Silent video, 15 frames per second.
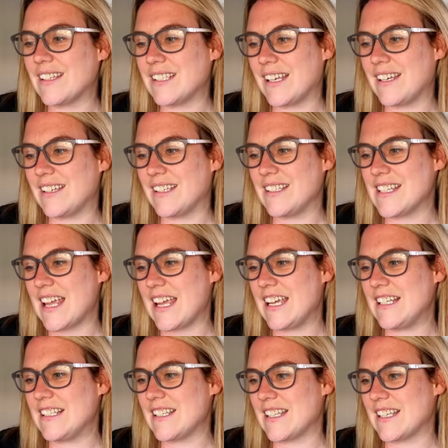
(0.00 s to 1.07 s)
excited
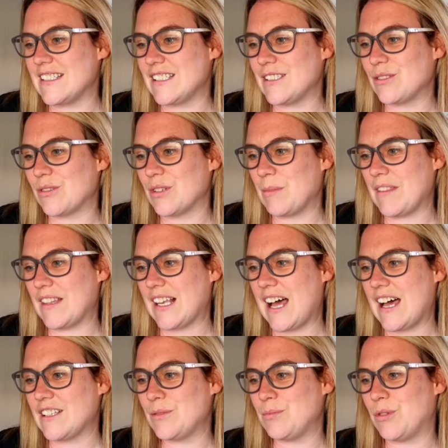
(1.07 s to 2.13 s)
indeed. This is going to be the
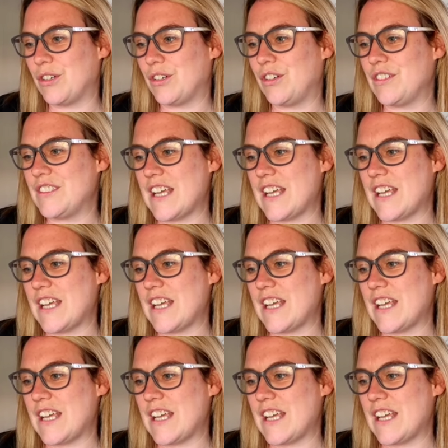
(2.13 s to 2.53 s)
last one